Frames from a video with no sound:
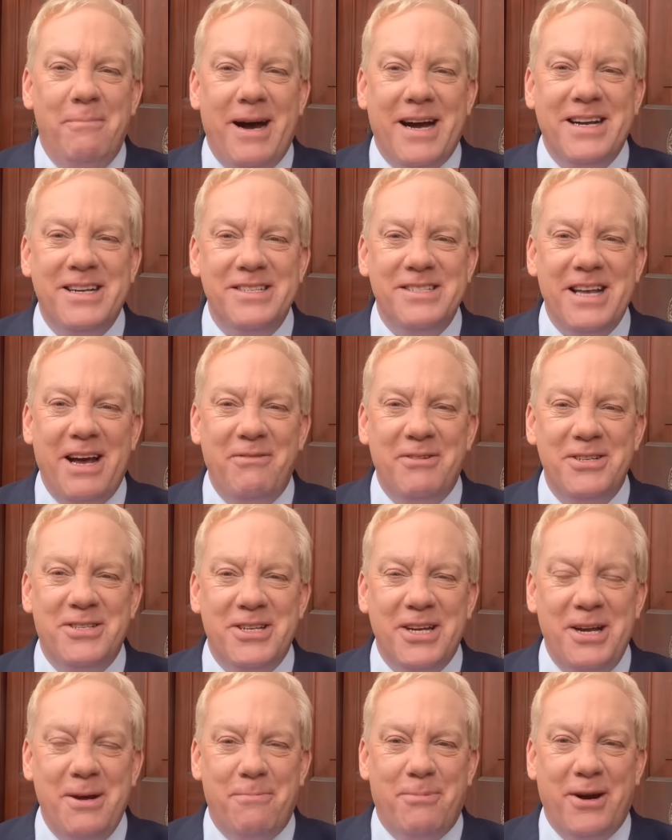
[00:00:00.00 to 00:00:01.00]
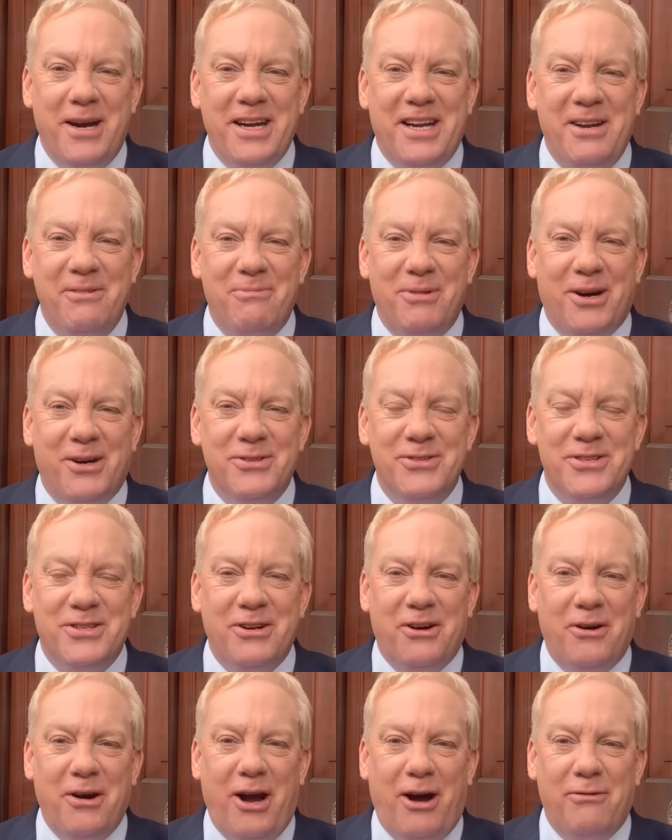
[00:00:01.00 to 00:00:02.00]
Back as ever to your breaking royal
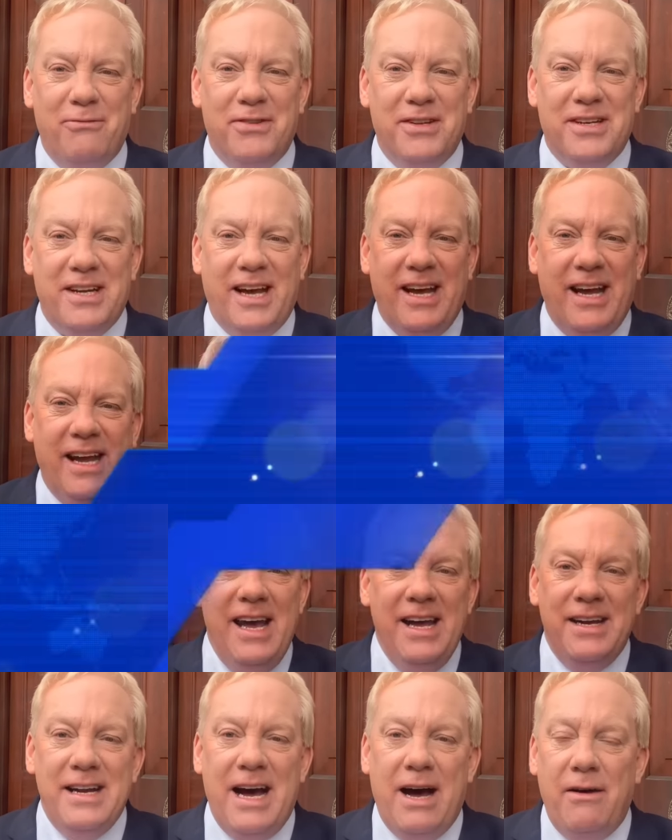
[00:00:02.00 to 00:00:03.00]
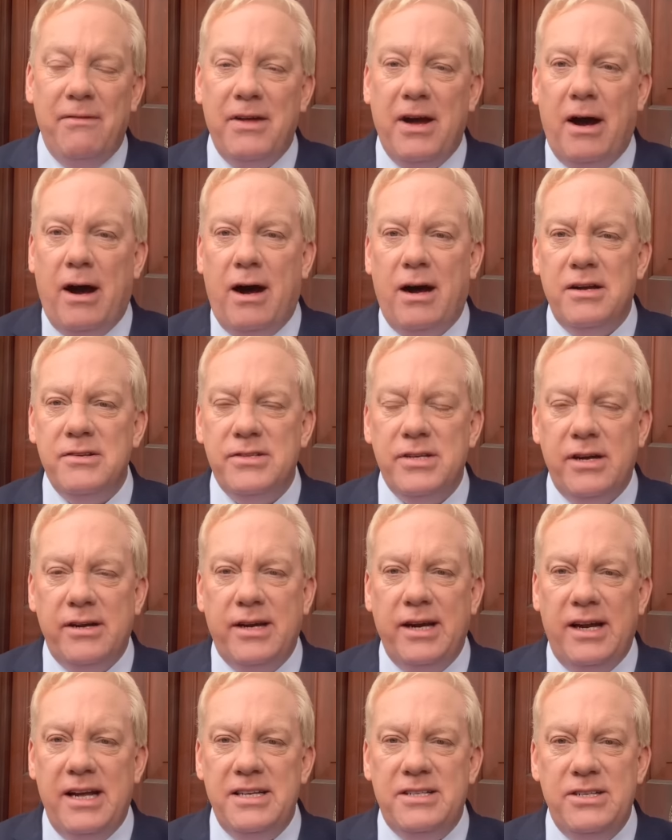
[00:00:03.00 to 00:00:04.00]
story of the day. Now, there are
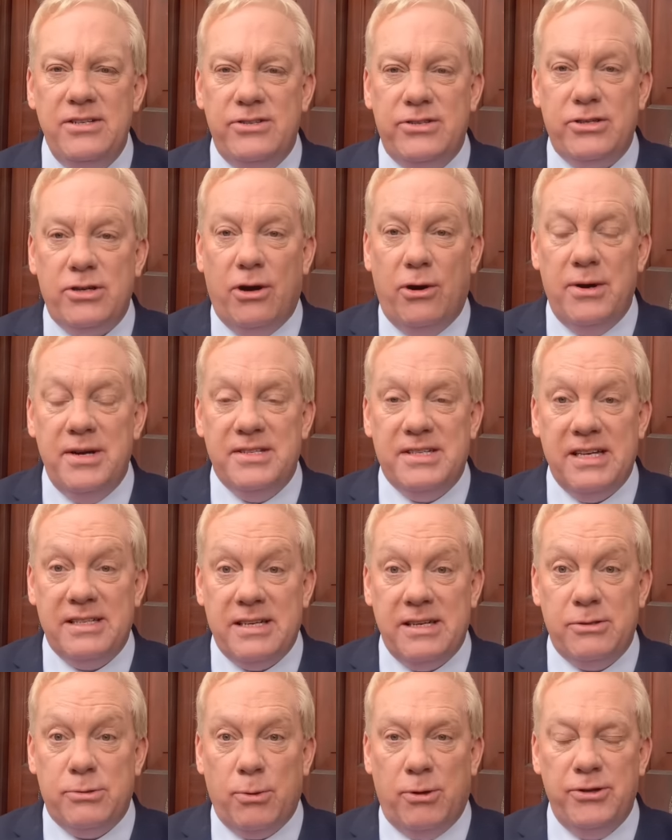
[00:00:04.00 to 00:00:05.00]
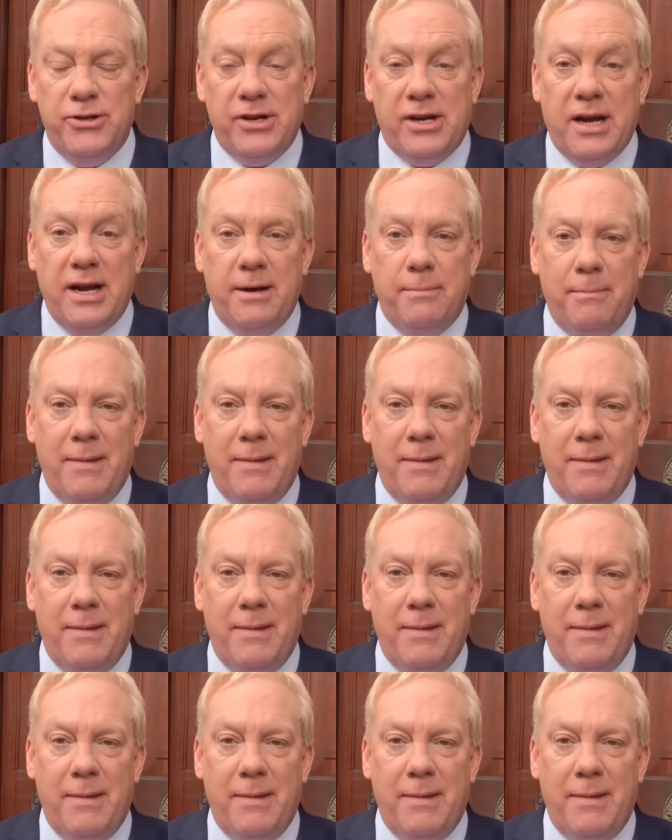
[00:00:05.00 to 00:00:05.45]
circulating stories, as there's one you can